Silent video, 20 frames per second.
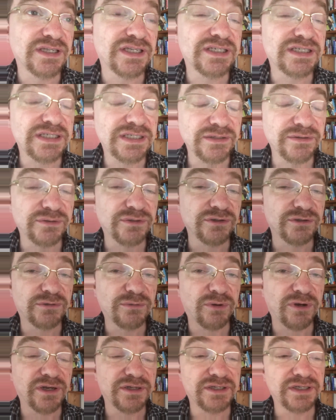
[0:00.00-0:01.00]
is still good
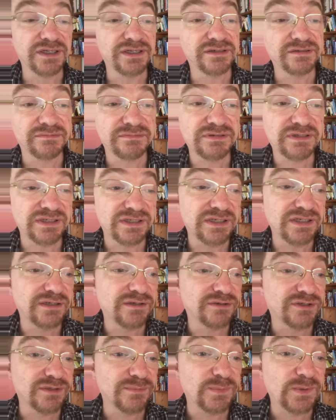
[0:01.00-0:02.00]
quality and
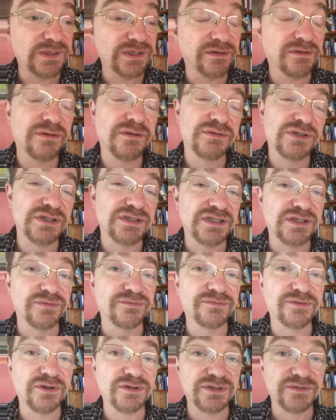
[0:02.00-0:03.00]
continues to be, although she still
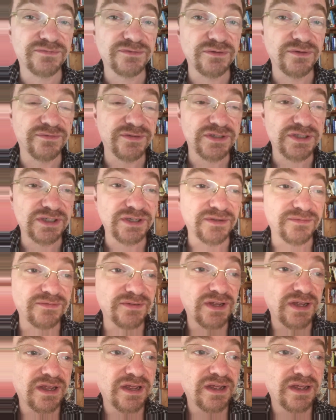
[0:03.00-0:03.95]
flogs a few of her stuff.